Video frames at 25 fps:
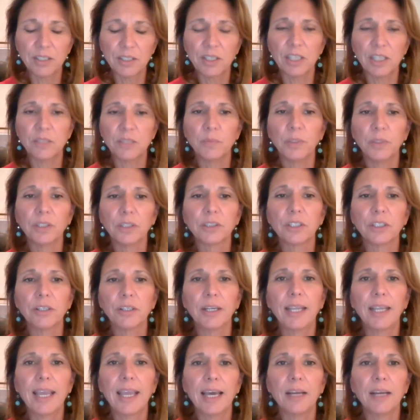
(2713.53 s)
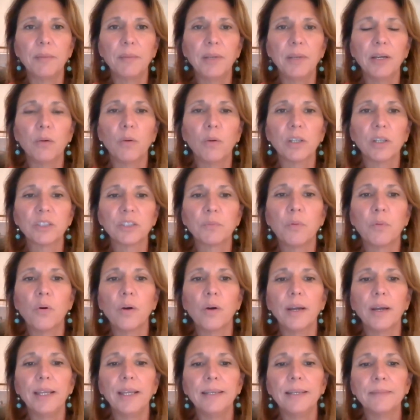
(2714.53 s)
States Military Academy at West
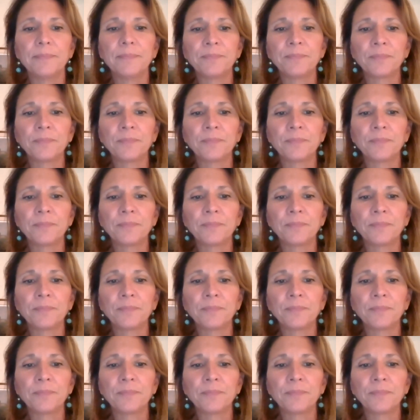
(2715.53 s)
Point.